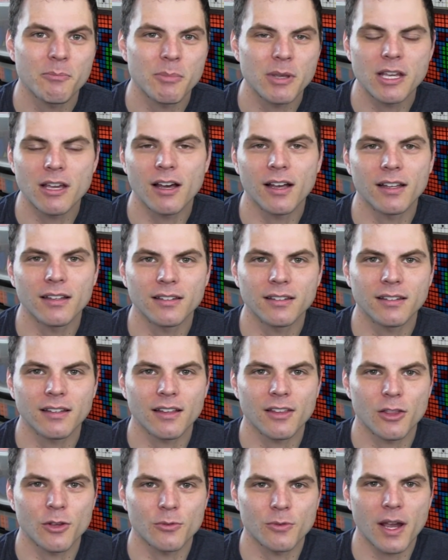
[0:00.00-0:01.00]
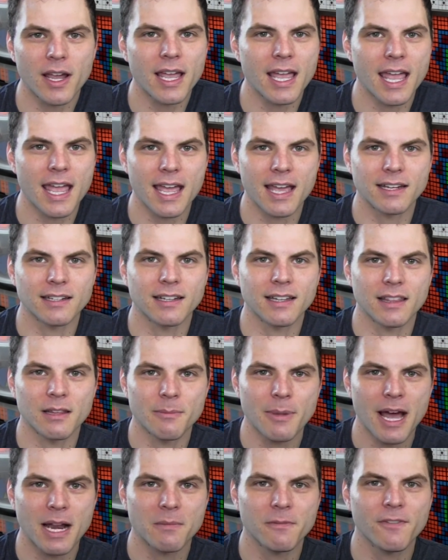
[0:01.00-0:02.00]
because the right hand and the
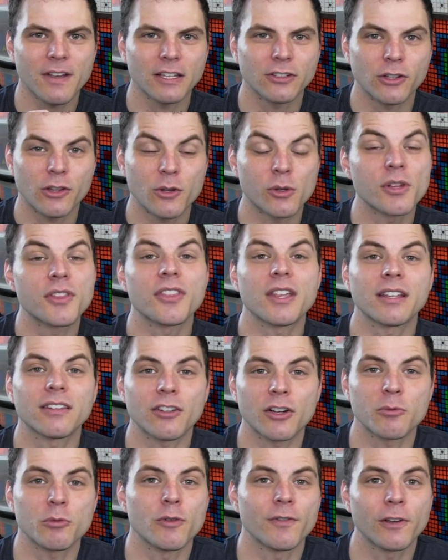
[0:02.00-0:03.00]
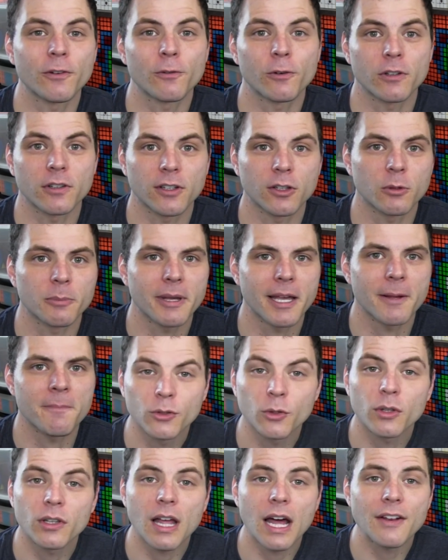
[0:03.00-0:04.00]
bottom face are the only things that are moving for a little bit.
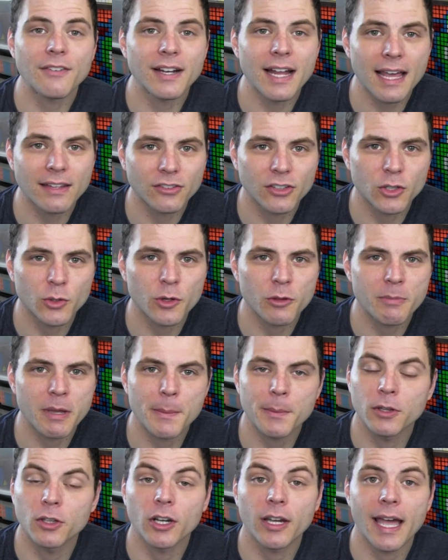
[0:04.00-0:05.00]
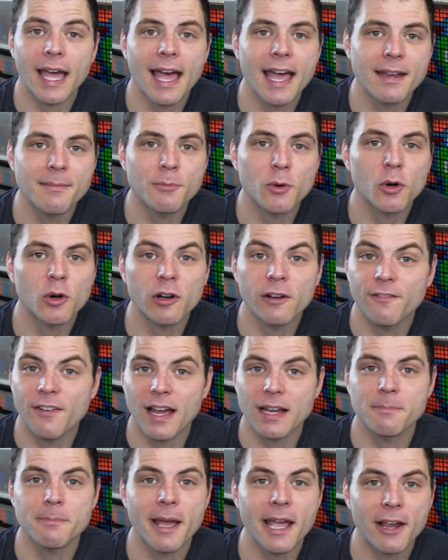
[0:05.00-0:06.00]
So a lot of it has to do with being able to look ahead more or
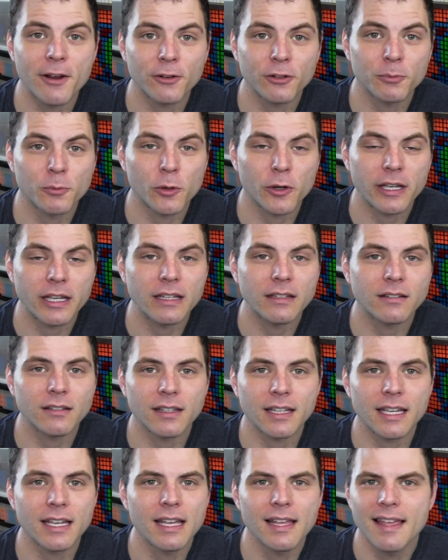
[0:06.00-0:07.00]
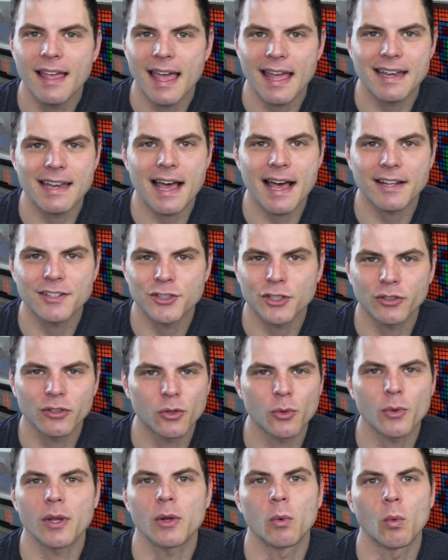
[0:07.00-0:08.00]
find pairs more easily and not just
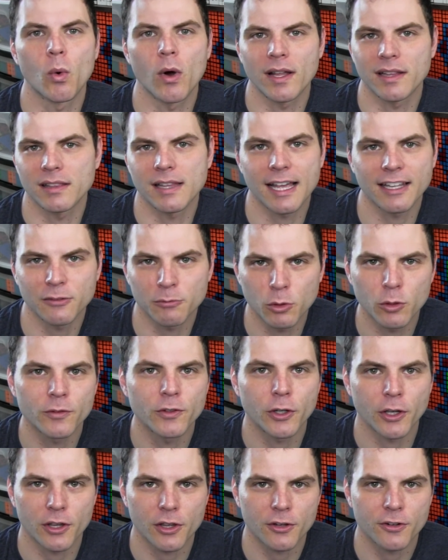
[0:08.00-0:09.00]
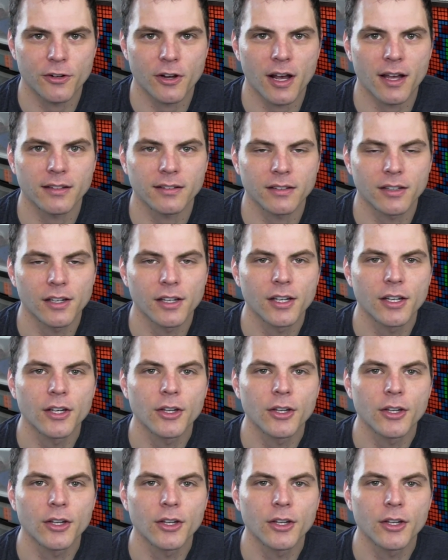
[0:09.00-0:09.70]
doing 1 less move during the cross.